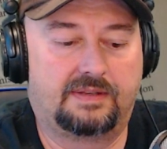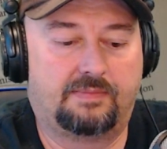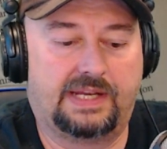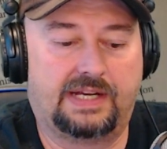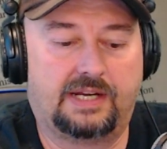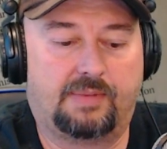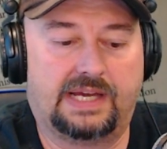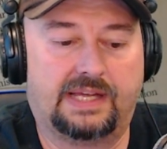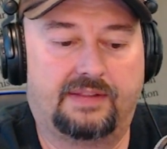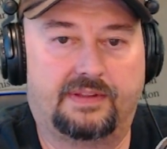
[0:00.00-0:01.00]
depending
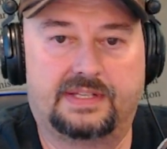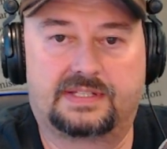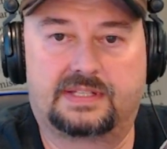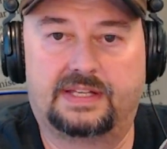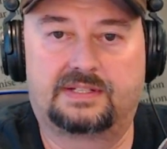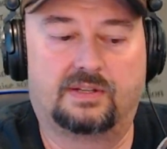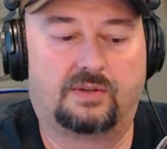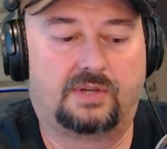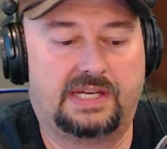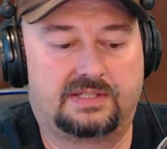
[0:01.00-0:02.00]
upon the installation
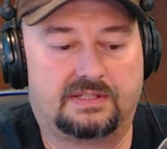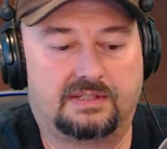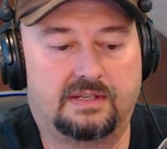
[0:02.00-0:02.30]
location.